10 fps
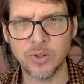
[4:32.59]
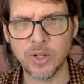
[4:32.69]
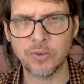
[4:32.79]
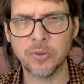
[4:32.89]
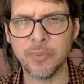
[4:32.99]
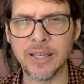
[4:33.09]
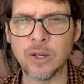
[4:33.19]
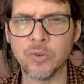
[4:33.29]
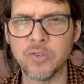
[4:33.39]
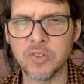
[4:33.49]
They're not something
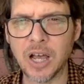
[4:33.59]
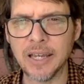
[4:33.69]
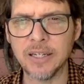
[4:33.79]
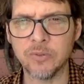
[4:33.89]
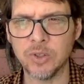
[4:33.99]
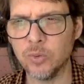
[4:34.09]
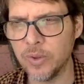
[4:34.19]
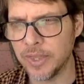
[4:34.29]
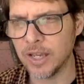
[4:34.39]
outside of you.